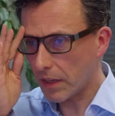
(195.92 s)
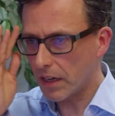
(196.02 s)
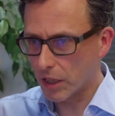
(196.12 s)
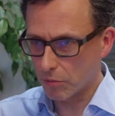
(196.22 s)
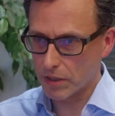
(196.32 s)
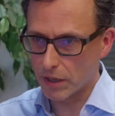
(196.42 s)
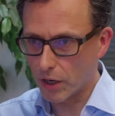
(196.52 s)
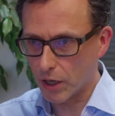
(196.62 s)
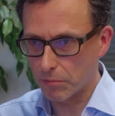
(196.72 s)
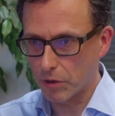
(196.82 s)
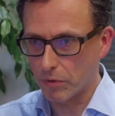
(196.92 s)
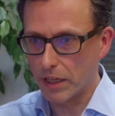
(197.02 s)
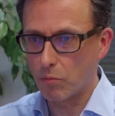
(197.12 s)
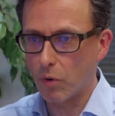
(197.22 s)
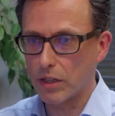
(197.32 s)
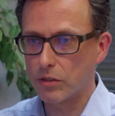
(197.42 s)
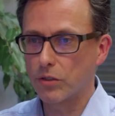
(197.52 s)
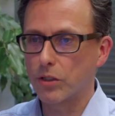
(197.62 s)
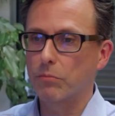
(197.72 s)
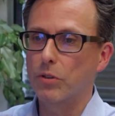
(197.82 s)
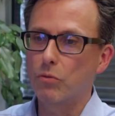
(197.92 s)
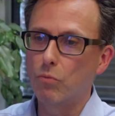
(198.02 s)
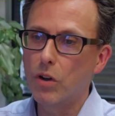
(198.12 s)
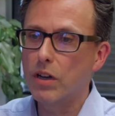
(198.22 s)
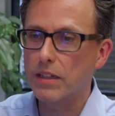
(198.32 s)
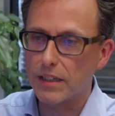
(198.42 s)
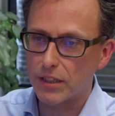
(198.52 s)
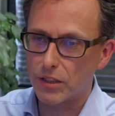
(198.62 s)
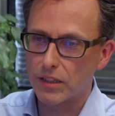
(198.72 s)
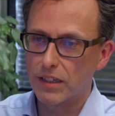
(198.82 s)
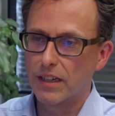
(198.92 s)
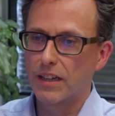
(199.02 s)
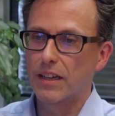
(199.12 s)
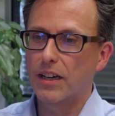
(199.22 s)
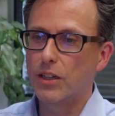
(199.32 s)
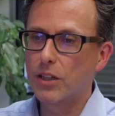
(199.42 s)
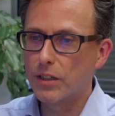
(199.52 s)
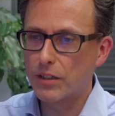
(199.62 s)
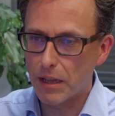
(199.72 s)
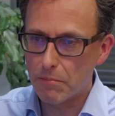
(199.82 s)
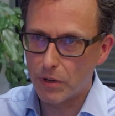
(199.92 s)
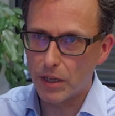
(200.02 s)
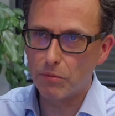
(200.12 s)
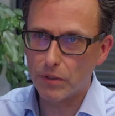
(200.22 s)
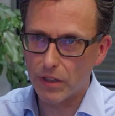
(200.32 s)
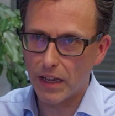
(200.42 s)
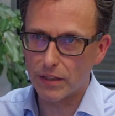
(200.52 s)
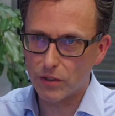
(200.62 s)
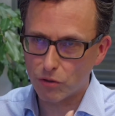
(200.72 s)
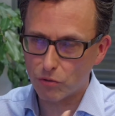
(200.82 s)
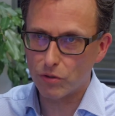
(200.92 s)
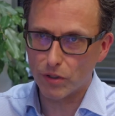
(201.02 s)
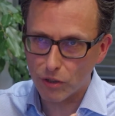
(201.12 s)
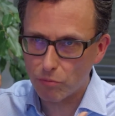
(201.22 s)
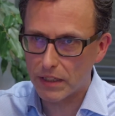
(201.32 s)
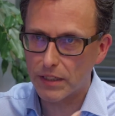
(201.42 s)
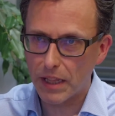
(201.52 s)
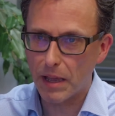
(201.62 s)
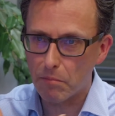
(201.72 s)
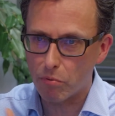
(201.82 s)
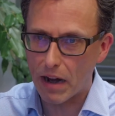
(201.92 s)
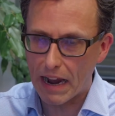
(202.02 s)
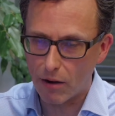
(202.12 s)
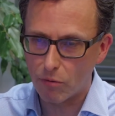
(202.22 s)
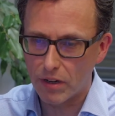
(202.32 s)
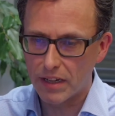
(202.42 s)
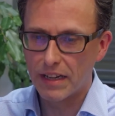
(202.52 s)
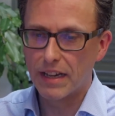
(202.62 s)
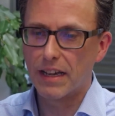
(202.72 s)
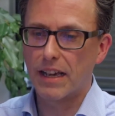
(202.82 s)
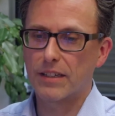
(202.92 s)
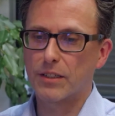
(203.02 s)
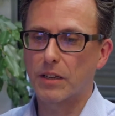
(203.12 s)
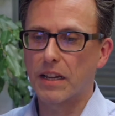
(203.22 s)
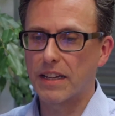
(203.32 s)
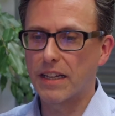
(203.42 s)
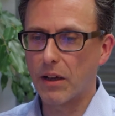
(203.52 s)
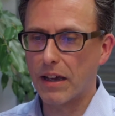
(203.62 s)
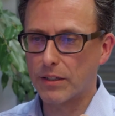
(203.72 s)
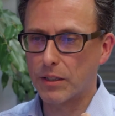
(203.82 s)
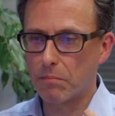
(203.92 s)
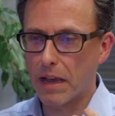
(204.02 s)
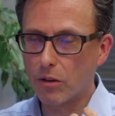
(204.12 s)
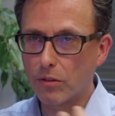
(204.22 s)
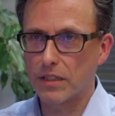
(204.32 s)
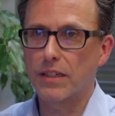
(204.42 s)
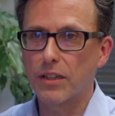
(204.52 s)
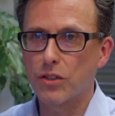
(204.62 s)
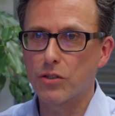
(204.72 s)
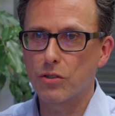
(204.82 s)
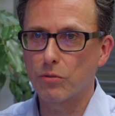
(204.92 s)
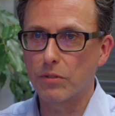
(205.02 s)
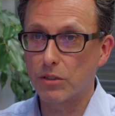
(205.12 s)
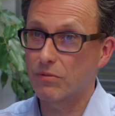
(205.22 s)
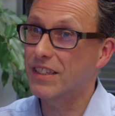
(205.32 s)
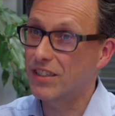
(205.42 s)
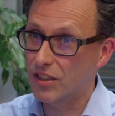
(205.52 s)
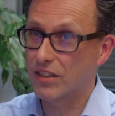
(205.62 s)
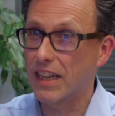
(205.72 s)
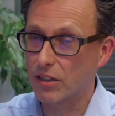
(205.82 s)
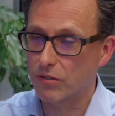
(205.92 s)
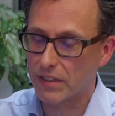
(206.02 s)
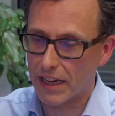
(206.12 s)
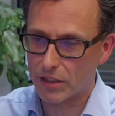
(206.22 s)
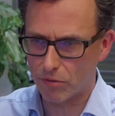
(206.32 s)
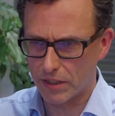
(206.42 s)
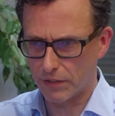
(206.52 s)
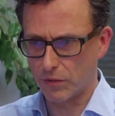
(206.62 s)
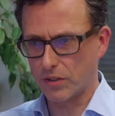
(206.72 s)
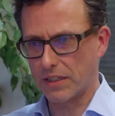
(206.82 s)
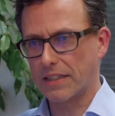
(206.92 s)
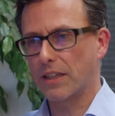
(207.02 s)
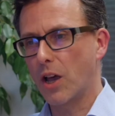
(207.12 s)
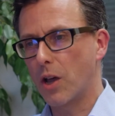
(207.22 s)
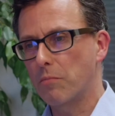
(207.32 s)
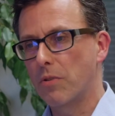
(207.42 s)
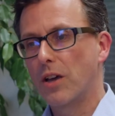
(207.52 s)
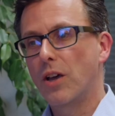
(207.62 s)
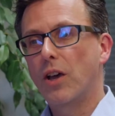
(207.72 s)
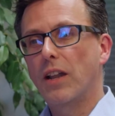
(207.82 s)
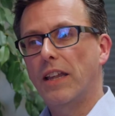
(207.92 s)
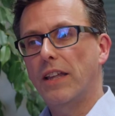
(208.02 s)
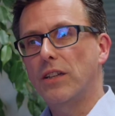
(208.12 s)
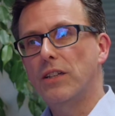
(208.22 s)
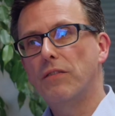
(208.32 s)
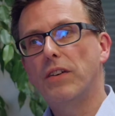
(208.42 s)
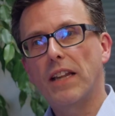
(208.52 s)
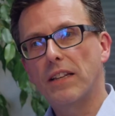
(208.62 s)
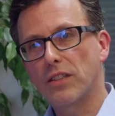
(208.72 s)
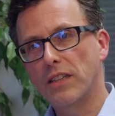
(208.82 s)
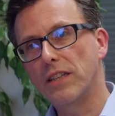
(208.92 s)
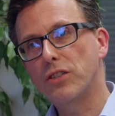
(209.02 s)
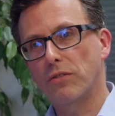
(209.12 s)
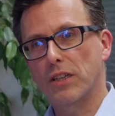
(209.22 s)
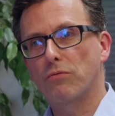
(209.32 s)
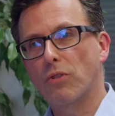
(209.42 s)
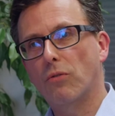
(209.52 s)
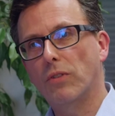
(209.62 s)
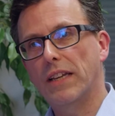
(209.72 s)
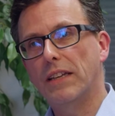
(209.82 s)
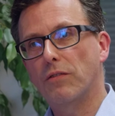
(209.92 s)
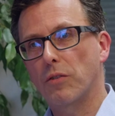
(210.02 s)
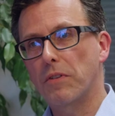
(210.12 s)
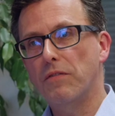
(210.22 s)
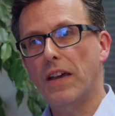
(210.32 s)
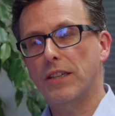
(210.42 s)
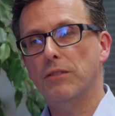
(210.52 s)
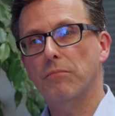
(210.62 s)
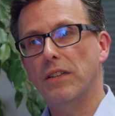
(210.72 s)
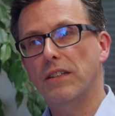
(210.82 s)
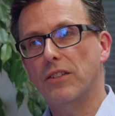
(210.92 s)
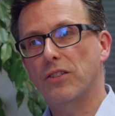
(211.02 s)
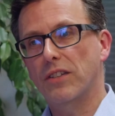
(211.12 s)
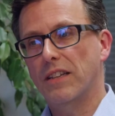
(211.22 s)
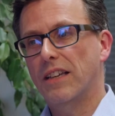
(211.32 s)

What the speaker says: And there is an argument, really, why should someone who works and earns their money with the sweat of their brow has to pay all this national insurance, which is just an extra tax, whereas if you're sat at home letting the dividends and the interest roll in from investments,